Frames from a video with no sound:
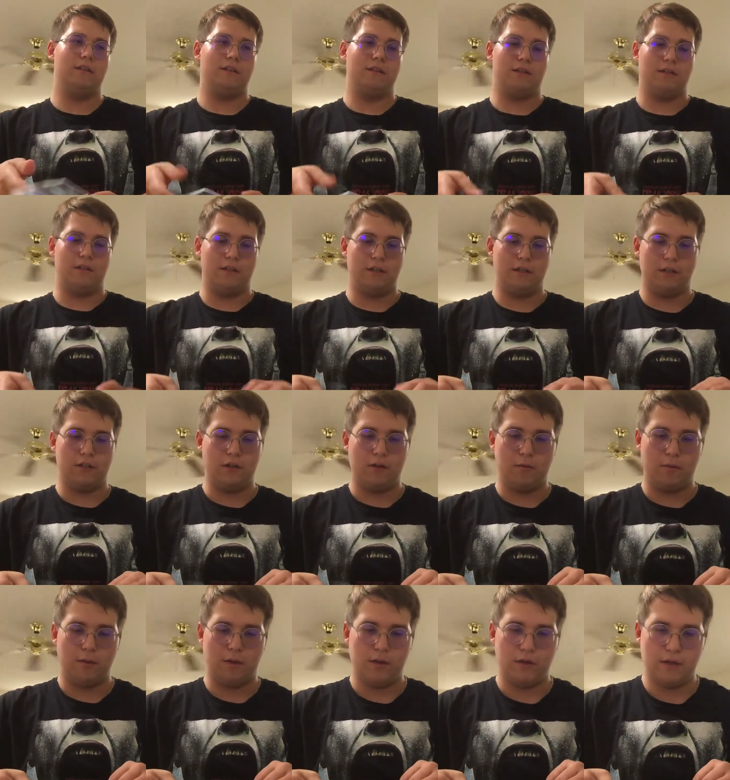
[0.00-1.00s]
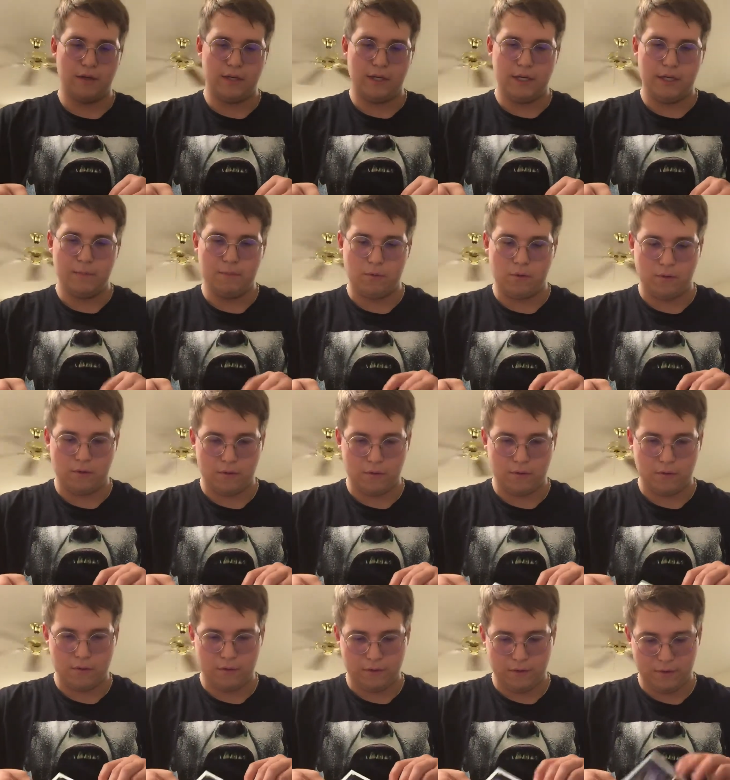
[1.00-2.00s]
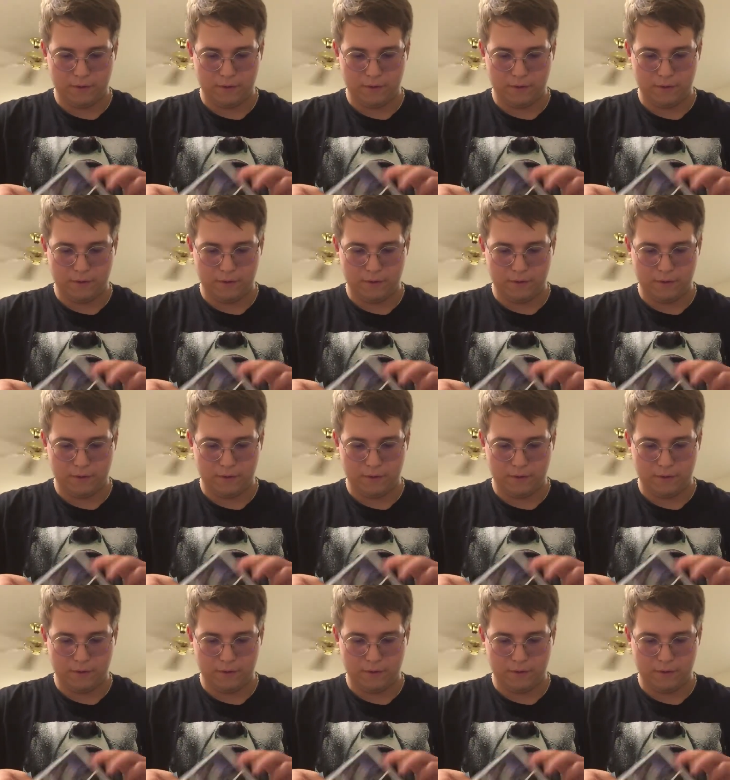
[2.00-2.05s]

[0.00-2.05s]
Couldn't go on anymore.